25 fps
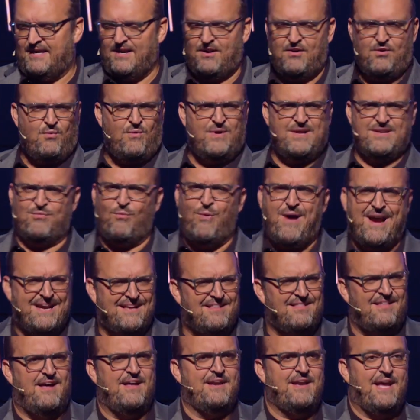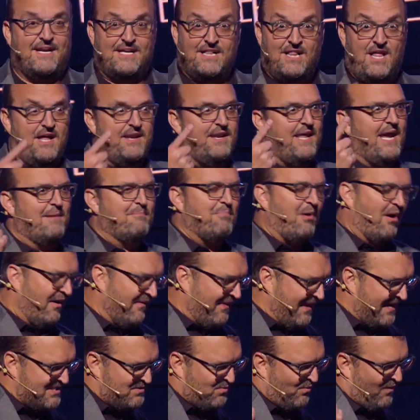I don't know what, why Klondike, Klondike bar.
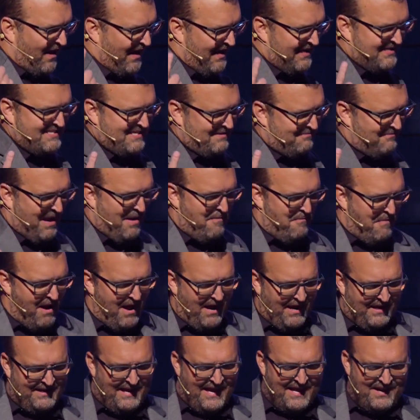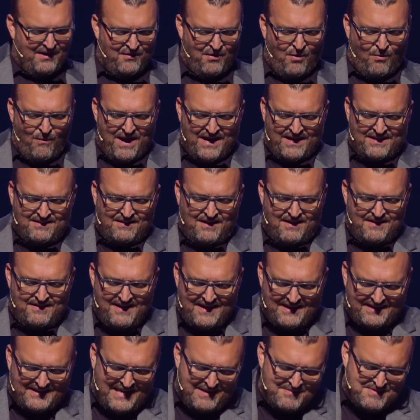That's why it's in my mind. I don't know why
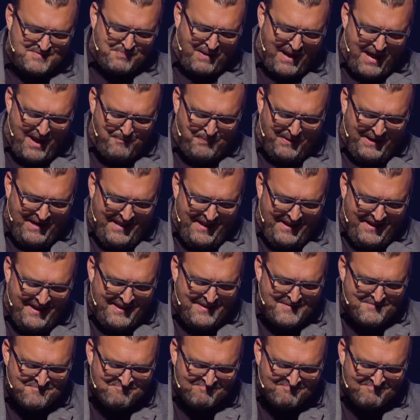Klondike keeps popping in.